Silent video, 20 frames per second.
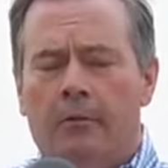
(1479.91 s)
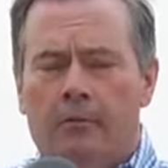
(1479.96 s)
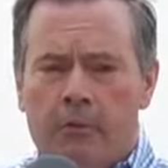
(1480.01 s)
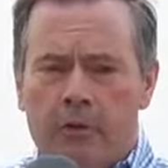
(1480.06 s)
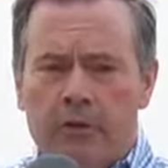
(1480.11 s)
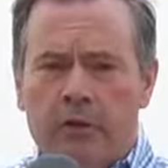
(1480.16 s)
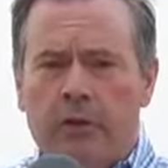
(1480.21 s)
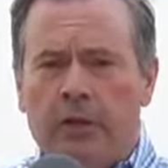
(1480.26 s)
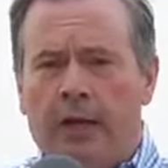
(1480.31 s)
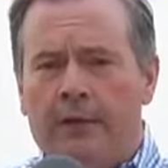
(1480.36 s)

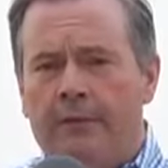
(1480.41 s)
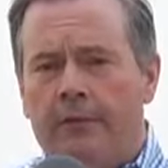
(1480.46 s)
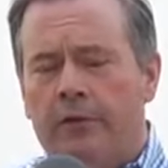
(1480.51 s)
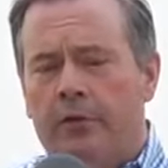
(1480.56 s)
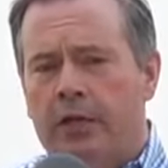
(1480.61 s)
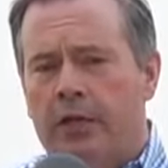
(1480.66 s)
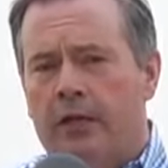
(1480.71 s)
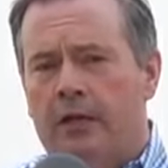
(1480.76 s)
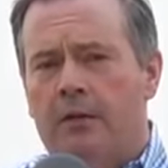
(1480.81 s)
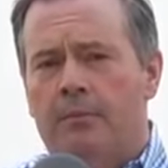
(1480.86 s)
risk
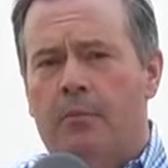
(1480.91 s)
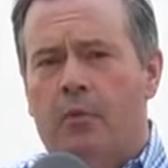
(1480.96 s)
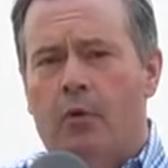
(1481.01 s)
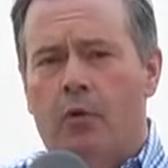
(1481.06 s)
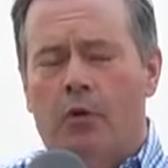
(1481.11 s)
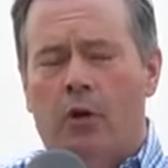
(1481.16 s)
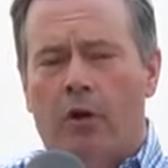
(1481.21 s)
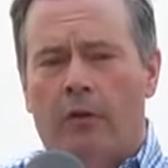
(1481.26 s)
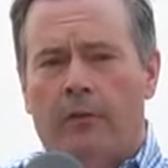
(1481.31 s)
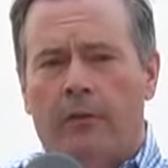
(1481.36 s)
level, take on
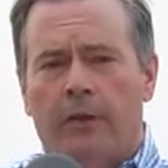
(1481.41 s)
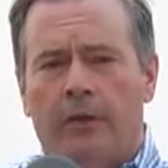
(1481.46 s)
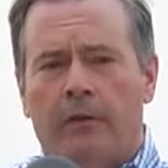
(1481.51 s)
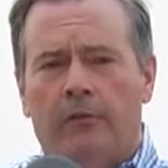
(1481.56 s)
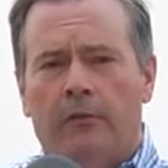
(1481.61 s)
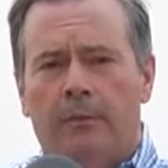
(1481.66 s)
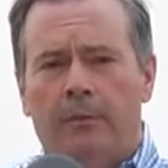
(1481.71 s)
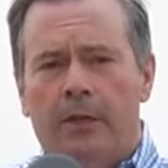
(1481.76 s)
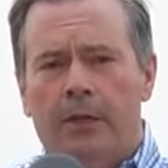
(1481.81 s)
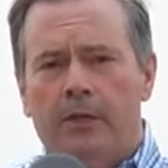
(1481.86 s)
board all of the
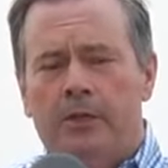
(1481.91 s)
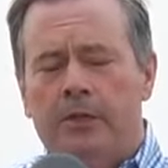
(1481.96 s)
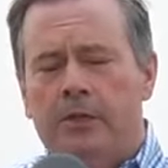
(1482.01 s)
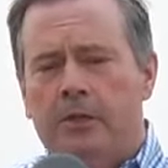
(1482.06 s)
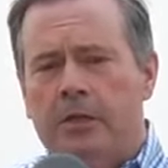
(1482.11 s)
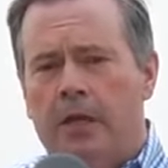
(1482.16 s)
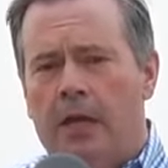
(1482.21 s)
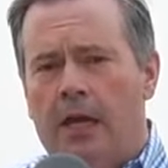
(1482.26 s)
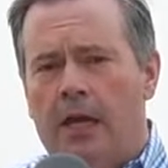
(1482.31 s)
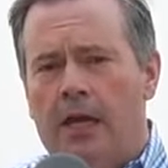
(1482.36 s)

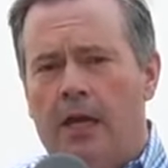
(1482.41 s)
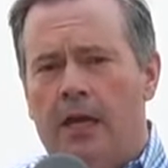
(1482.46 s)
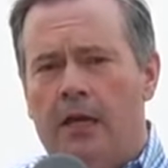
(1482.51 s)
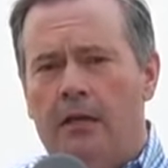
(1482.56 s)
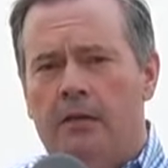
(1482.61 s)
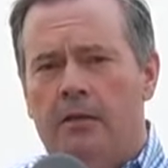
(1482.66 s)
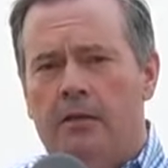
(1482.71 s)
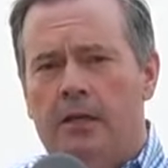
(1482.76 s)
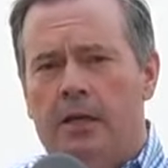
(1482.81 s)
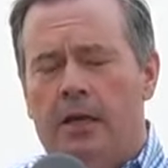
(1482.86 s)
information,
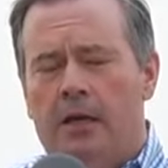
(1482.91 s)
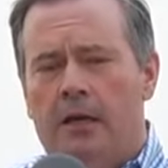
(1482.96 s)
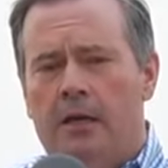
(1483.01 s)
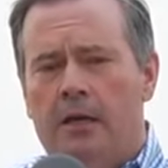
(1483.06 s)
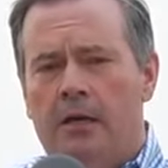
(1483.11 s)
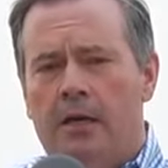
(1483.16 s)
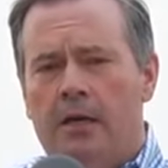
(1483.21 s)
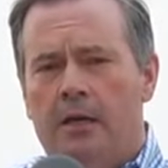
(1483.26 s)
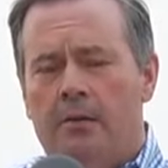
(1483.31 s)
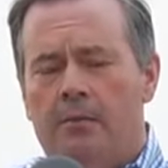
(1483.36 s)
and
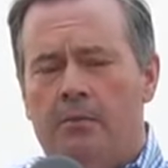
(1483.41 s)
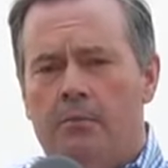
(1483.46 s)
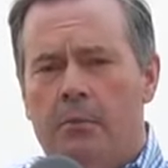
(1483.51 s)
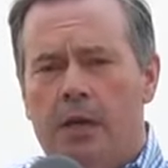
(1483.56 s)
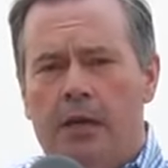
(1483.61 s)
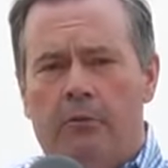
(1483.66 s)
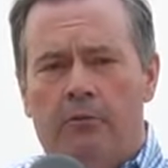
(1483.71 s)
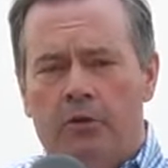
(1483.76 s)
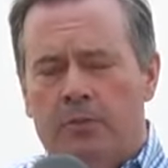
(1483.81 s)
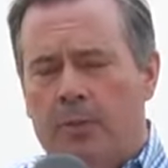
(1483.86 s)

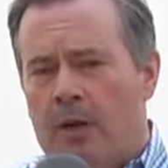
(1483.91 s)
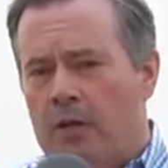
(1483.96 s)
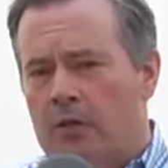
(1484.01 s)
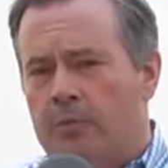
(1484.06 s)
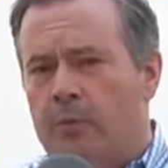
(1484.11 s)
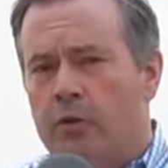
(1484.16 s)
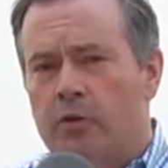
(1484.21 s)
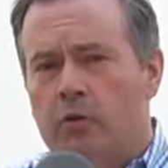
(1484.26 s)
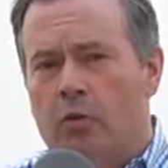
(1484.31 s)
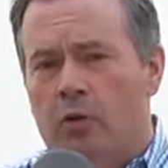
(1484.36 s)
make
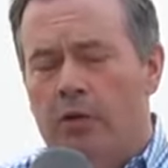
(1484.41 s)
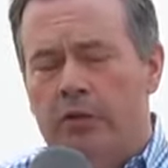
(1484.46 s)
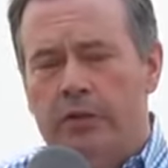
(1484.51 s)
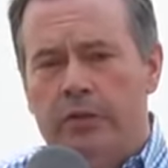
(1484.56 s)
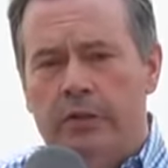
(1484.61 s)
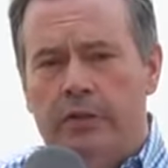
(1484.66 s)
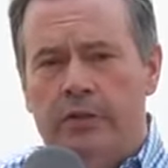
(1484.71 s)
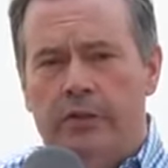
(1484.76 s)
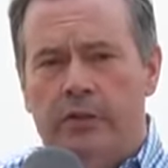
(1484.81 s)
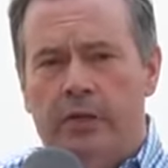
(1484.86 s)
responsible
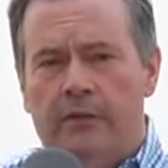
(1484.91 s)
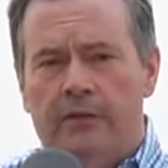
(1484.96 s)
choices.